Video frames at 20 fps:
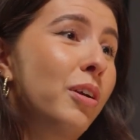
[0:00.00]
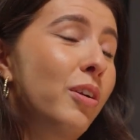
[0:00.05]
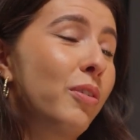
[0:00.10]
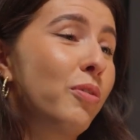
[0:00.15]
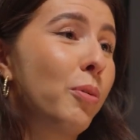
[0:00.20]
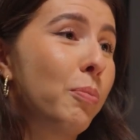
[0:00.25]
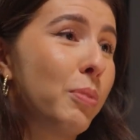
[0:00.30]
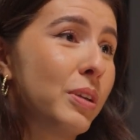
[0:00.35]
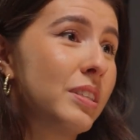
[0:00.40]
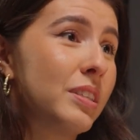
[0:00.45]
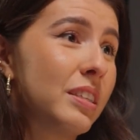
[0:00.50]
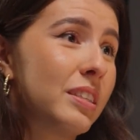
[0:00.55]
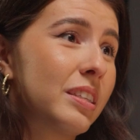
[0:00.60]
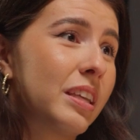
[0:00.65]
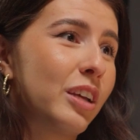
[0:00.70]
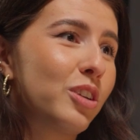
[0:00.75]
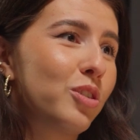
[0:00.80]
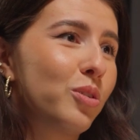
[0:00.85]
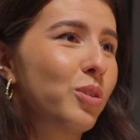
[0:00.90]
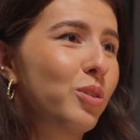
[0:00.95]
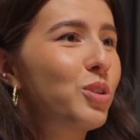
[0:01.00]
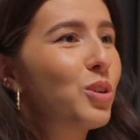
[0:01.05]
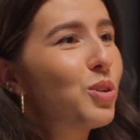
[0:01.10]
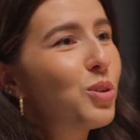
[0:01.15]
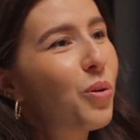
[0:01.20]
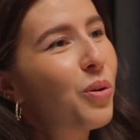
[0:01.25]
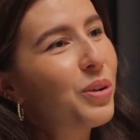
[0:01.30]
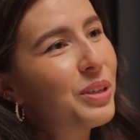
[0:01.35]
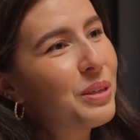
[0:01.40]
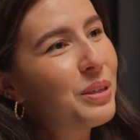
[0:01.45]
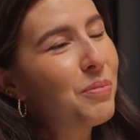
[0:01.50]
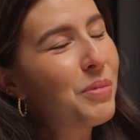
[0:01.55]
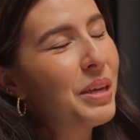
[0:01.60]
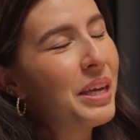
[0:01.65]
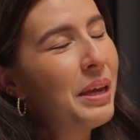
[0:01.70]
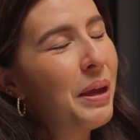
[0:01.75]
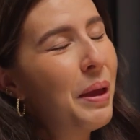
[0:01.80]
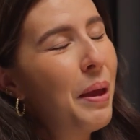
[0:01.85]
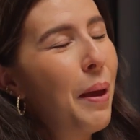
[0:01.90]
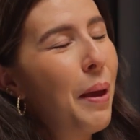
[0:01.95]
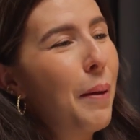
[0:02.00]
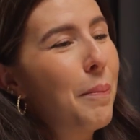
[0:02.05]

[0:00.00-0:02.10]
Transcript: out of your busy schedule to talk to me.